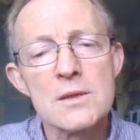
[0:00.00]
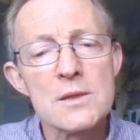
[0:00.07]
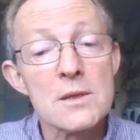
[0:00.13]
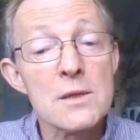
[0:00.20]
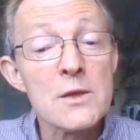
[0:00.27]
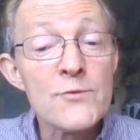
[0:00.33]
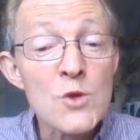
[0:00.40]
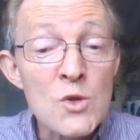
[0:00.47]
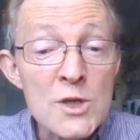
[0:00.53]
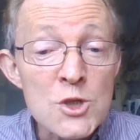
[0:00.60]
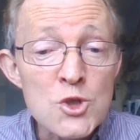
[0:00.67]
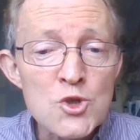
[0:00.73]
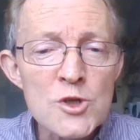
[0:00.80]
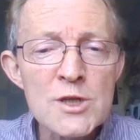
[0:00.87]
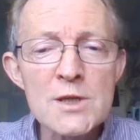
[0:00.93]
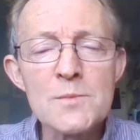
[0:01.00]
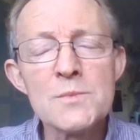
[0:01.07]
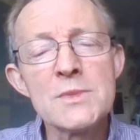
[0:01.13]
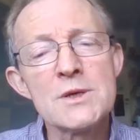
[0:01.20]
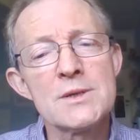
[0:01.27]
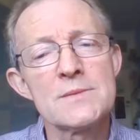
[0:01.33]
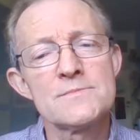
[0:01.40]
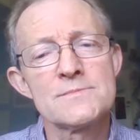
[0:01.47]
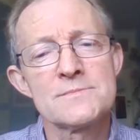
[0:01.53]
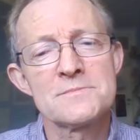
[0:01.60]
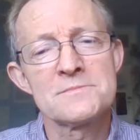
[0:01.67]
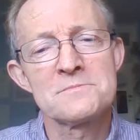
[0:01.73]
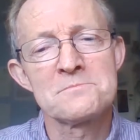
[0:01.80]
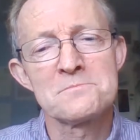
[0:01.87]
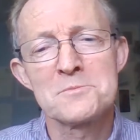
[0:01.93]
If you can dream
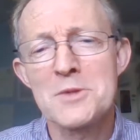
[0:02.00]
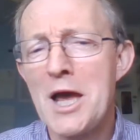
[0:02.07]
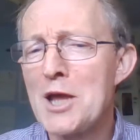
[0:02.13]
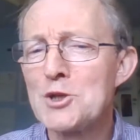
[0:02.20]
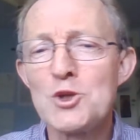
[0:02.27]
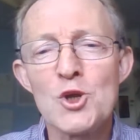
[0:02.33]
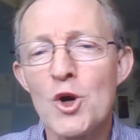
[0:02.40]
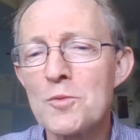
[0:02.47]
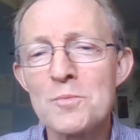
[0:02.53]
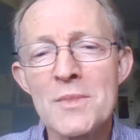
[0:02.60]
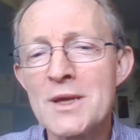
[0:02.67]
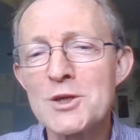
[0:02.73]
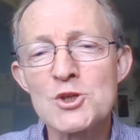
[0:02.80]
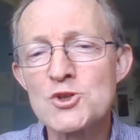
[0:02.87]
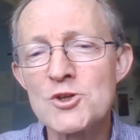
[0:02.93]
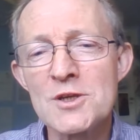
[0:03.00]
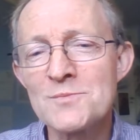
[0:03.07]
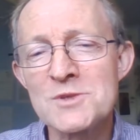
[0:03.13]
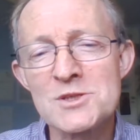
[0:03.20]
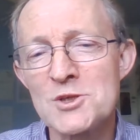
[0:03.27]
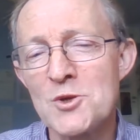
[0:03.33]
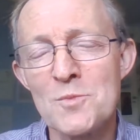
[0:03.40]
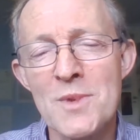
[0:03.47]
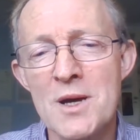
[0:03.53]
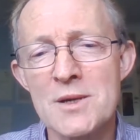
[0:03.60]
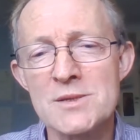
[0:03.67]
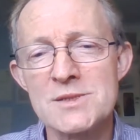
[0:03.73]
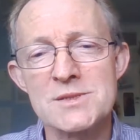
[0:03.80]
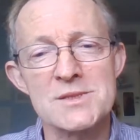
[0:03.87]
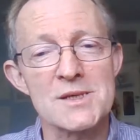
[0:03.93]
and not make dreams your
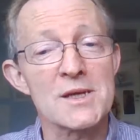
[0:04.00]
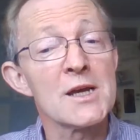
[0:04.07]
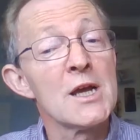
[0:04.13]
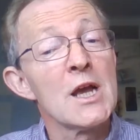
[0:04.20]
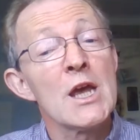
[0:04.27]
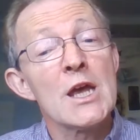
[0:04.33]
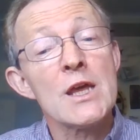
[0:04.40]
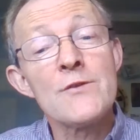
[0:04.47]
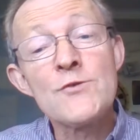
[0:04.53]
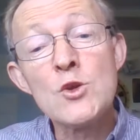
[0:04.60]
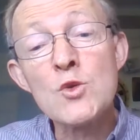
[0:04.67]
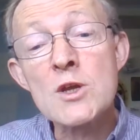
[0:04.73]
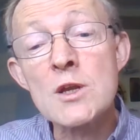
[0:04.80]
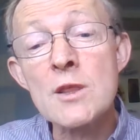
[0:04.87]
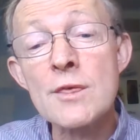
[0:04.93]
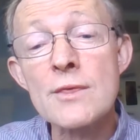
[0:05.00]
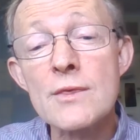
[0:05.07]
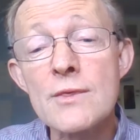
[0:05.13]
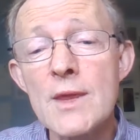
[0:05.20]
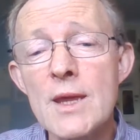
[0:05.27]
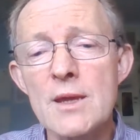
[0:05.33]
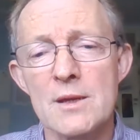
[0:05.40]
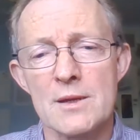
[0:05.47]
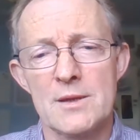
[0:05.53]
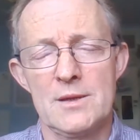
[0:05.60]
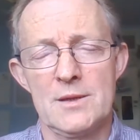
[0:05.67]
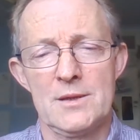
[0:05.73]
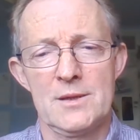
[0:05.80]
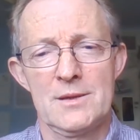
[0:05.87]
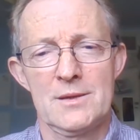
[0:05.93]
master, if you can think
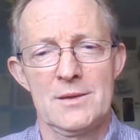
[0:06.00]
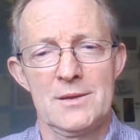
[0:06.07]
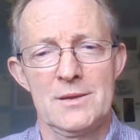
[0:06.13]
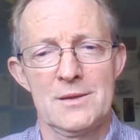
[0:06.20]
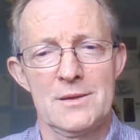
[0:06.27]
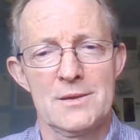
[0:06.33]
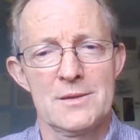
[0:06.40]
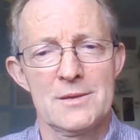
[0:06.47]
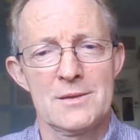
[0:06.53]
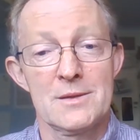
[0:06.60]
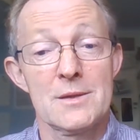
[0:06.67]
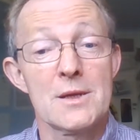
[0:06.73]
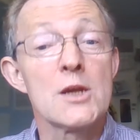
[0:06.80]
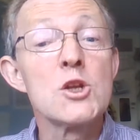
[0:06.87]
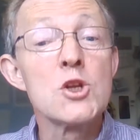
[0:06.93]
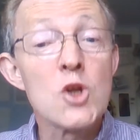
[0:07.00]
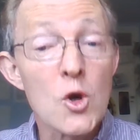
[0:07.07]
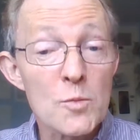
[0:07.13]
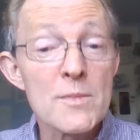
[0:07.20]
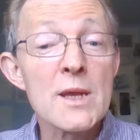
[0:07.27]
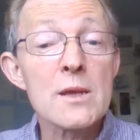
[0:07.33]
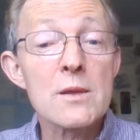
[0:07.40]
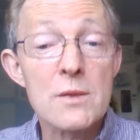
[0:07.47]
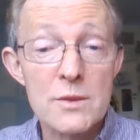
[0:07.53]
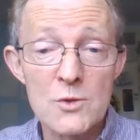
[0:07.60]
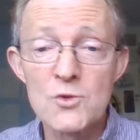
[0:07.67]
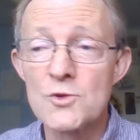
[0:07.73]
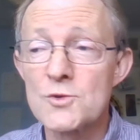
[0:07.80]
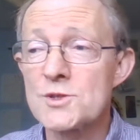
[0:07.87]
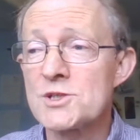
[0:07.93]
and not make
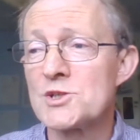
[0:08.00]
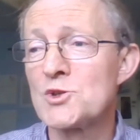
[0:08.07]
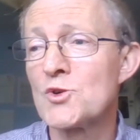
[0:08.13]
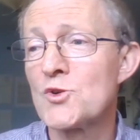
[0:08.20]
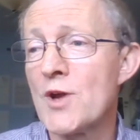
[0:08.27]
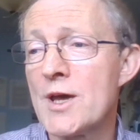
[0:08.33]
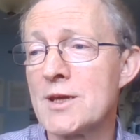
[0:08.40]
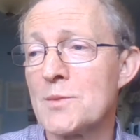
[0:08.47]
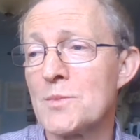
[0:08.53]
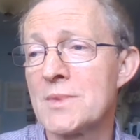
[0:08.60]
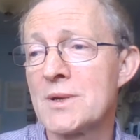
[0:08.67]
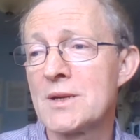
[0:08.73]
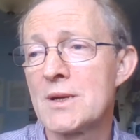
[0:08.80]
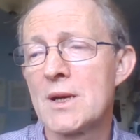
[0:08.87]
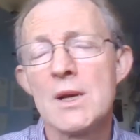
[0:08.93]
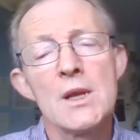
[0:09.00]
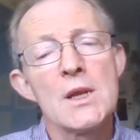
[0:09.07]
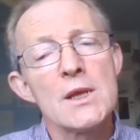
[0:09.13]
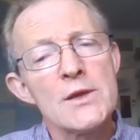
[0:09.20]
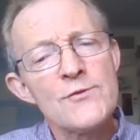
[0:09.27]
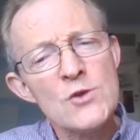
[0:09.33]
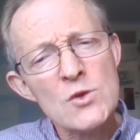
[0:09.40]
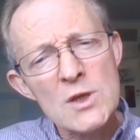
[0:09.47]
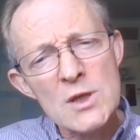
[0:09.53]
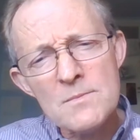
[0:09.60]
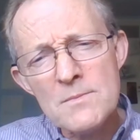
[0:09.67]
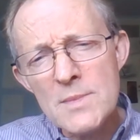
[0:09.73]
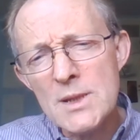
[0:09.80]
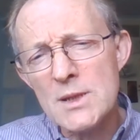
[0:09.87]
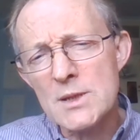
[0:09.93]
thoughts your aim, if you
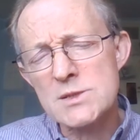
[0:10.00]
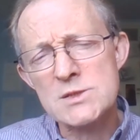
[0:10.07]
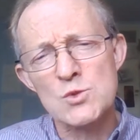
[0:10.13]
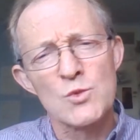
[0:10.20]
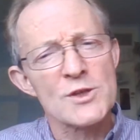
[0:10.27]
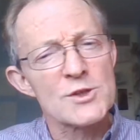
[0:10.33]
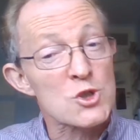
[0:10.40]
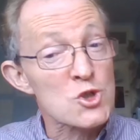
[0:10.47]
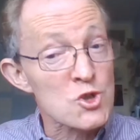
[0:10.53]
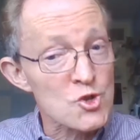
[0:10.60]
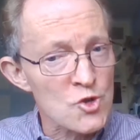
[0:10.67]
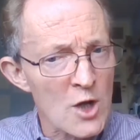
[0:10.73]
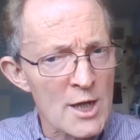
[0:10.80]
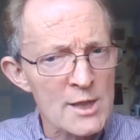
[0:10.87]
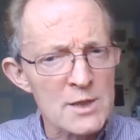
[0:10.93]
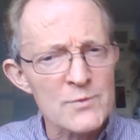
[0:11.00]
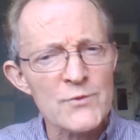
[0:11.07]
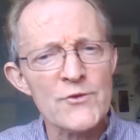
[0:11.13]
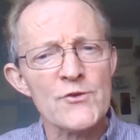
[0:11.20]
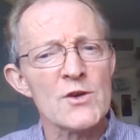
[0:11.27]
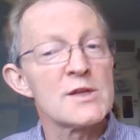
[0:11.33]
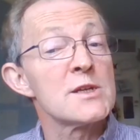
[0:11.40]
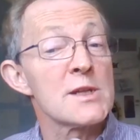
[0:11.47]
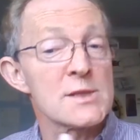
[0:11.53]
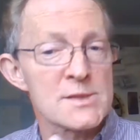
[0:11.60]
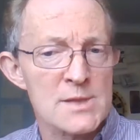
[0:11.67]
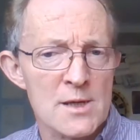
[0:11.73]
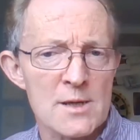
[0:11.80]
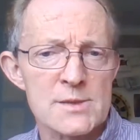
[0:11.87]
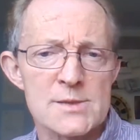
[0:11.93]
can meet with triumph and
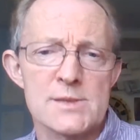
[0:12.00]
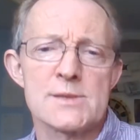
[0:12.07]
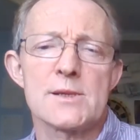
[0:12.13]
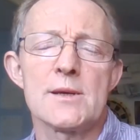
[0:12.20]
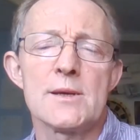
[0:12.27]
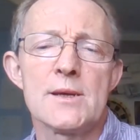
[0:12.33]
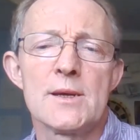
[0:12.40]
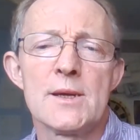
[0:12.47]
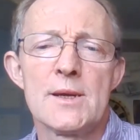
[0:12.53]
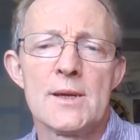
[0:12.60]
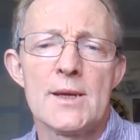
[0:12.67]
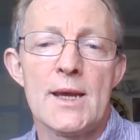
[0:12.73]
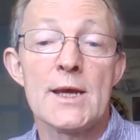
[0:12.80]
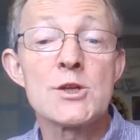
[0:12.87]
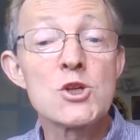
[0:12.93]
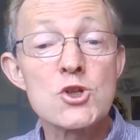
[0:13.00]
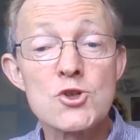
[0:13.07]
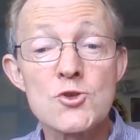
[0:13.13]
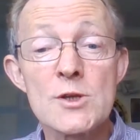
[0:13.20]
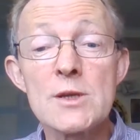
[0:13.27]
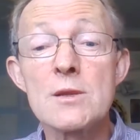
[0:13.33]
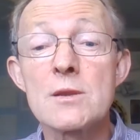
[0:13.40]
disaster and treat